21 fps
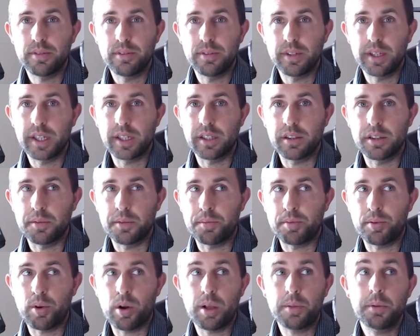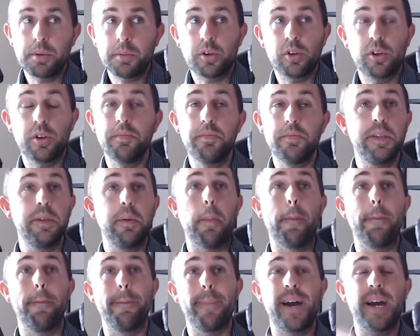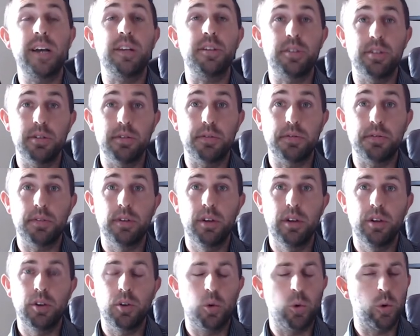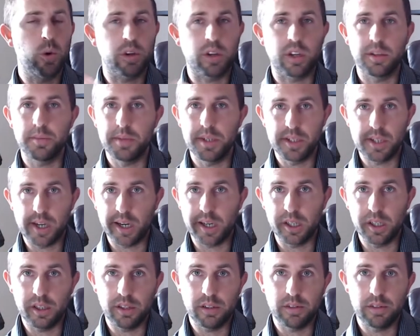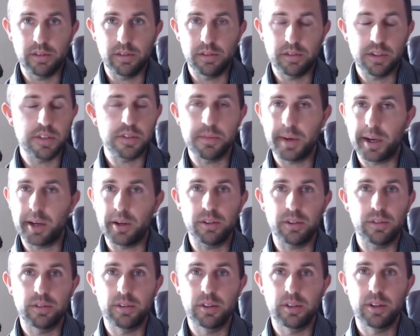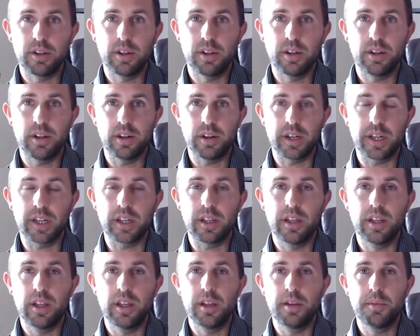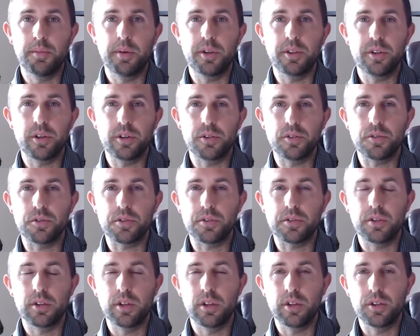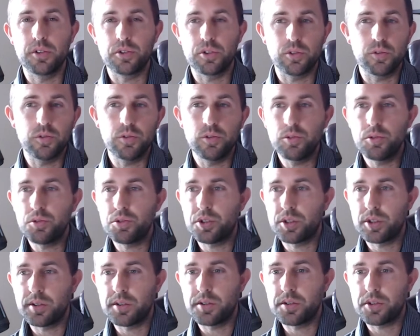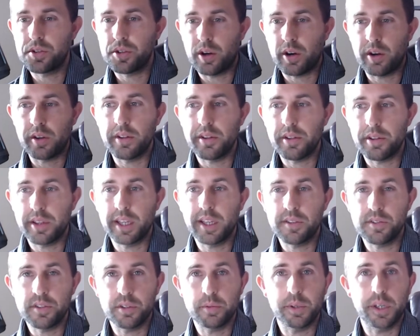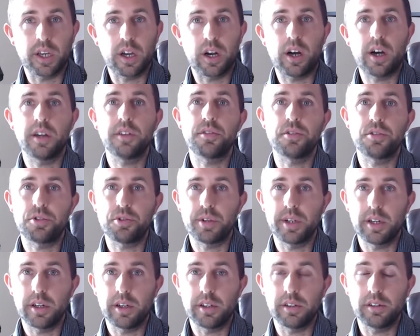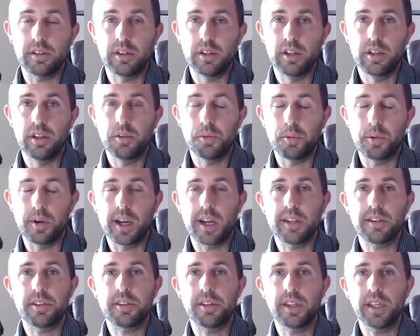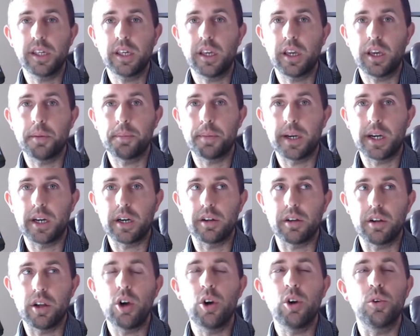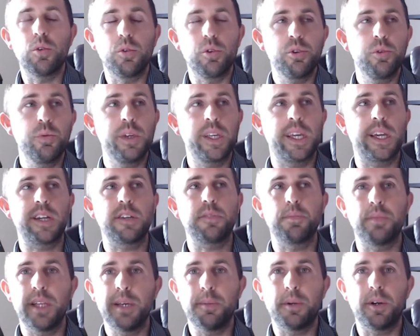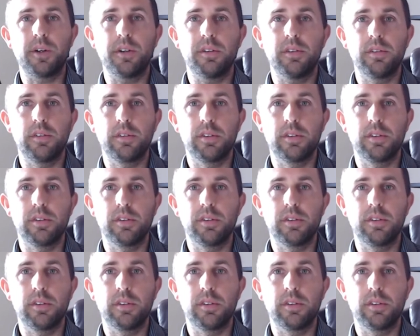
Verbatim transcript: Like the problem could be massive or it could be tiny, it doesn't matter, all right? But those solutions are the things that we concentrate on. We're not thinking about, oh, who do we cast blame on?